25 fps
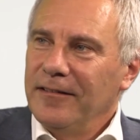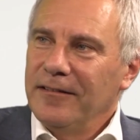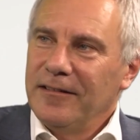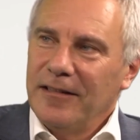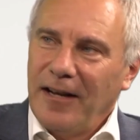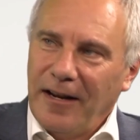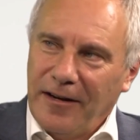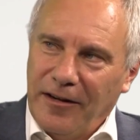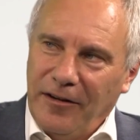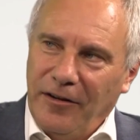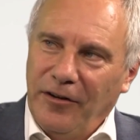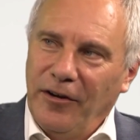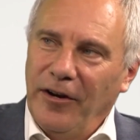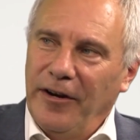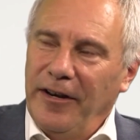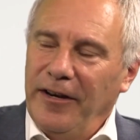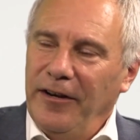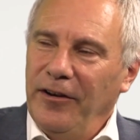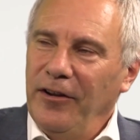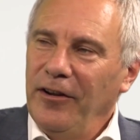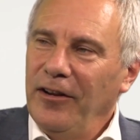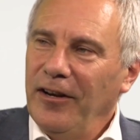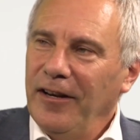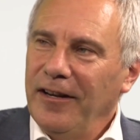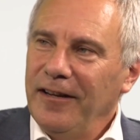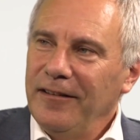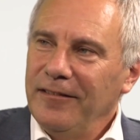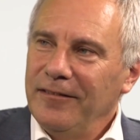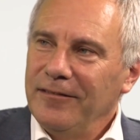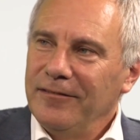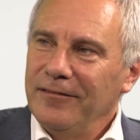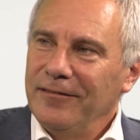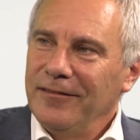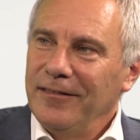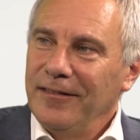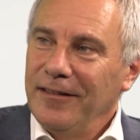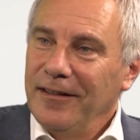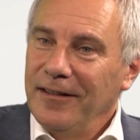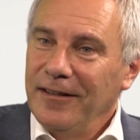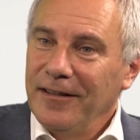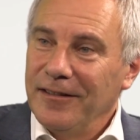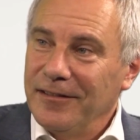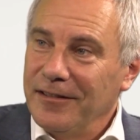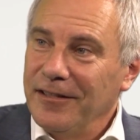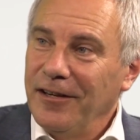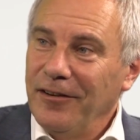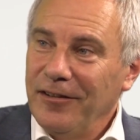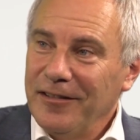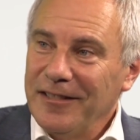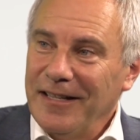It's lucky you got in early.
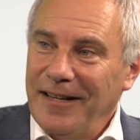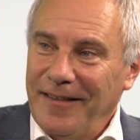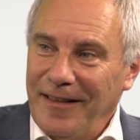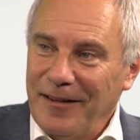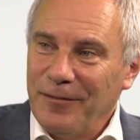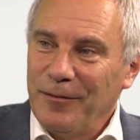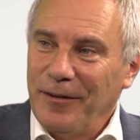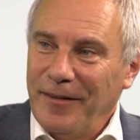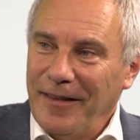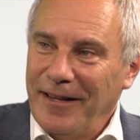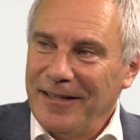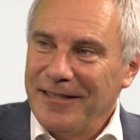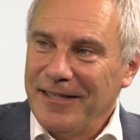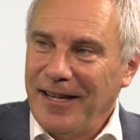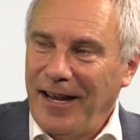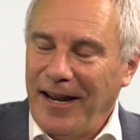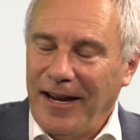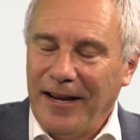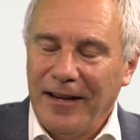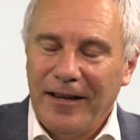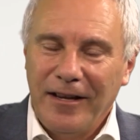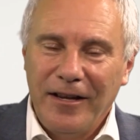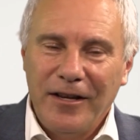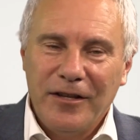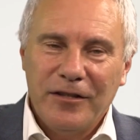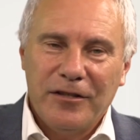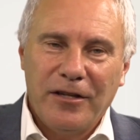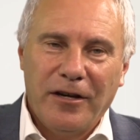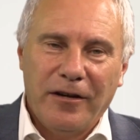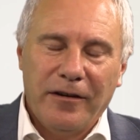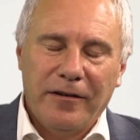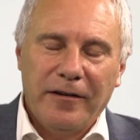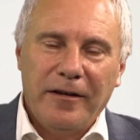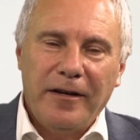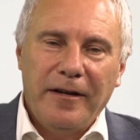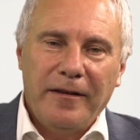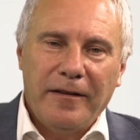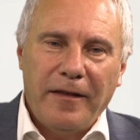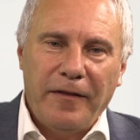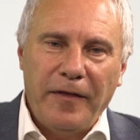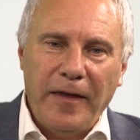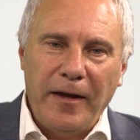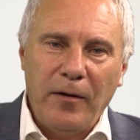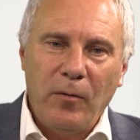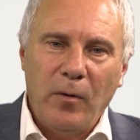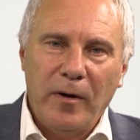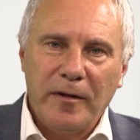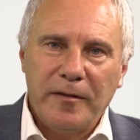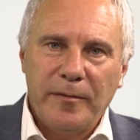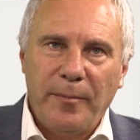Seriously, that's what they say. Yeah. So the
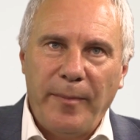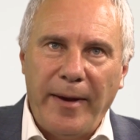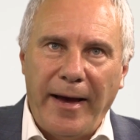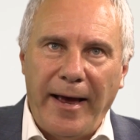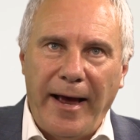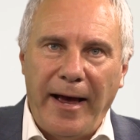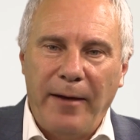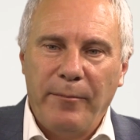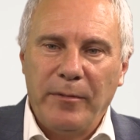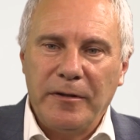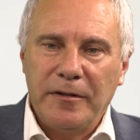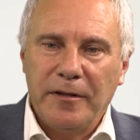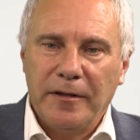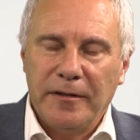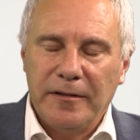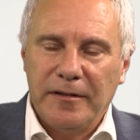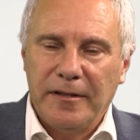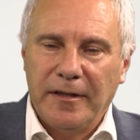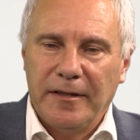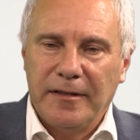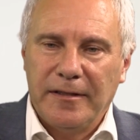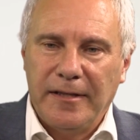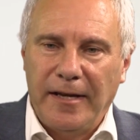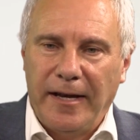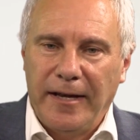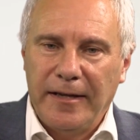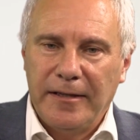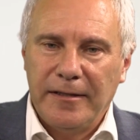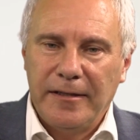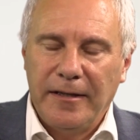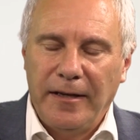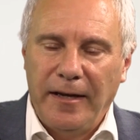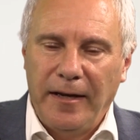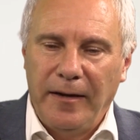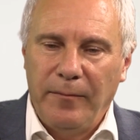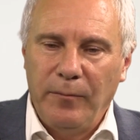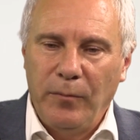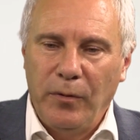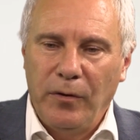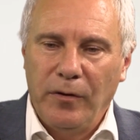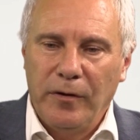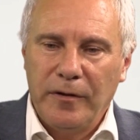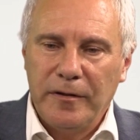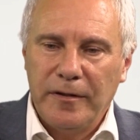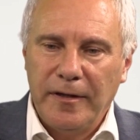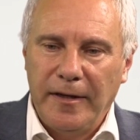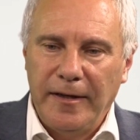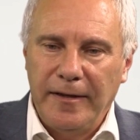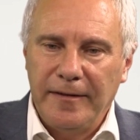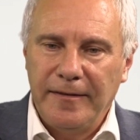thing was about Amazon's success in
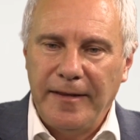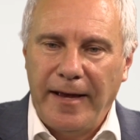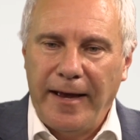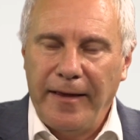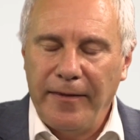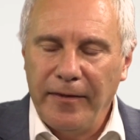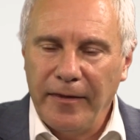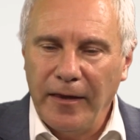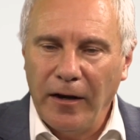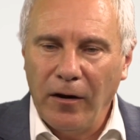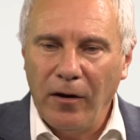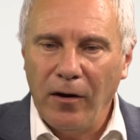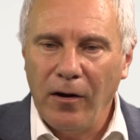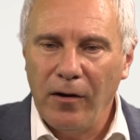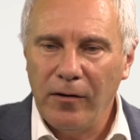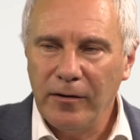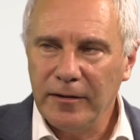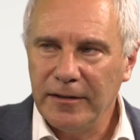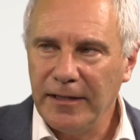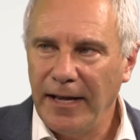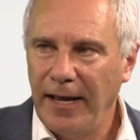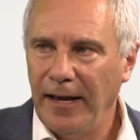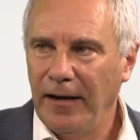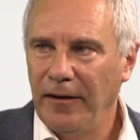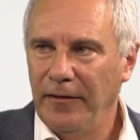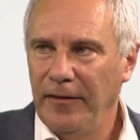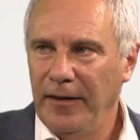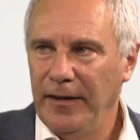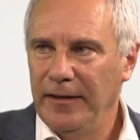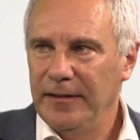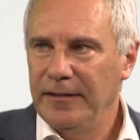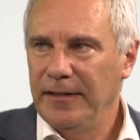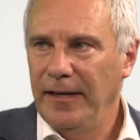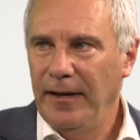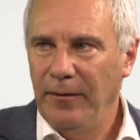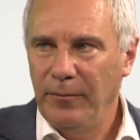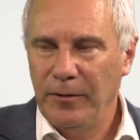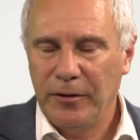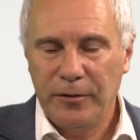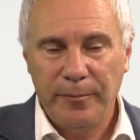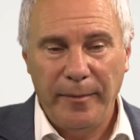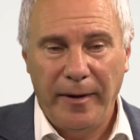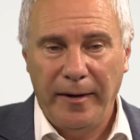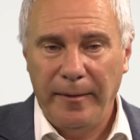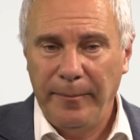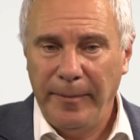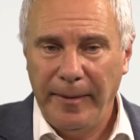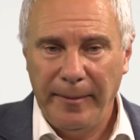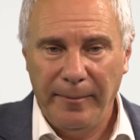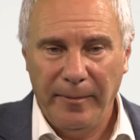books is that the long tail of the internet, which
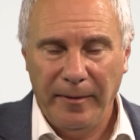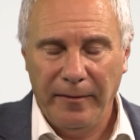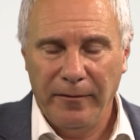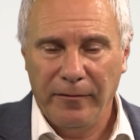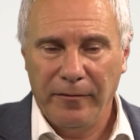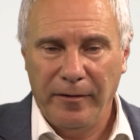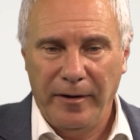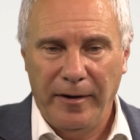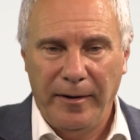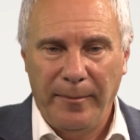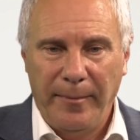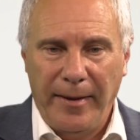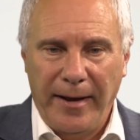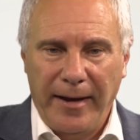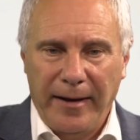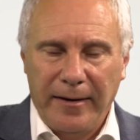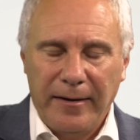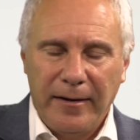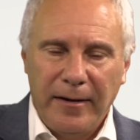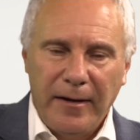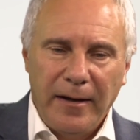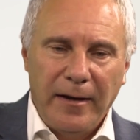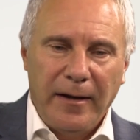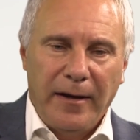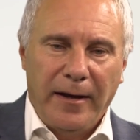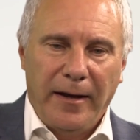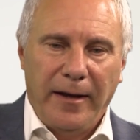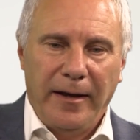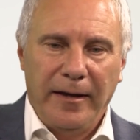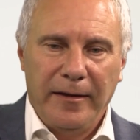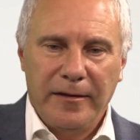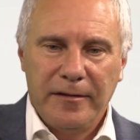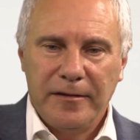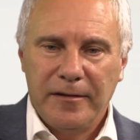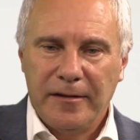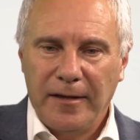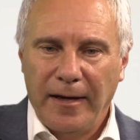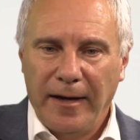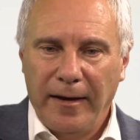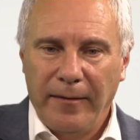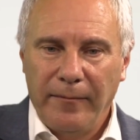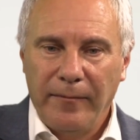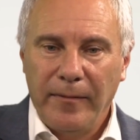many people have written about, is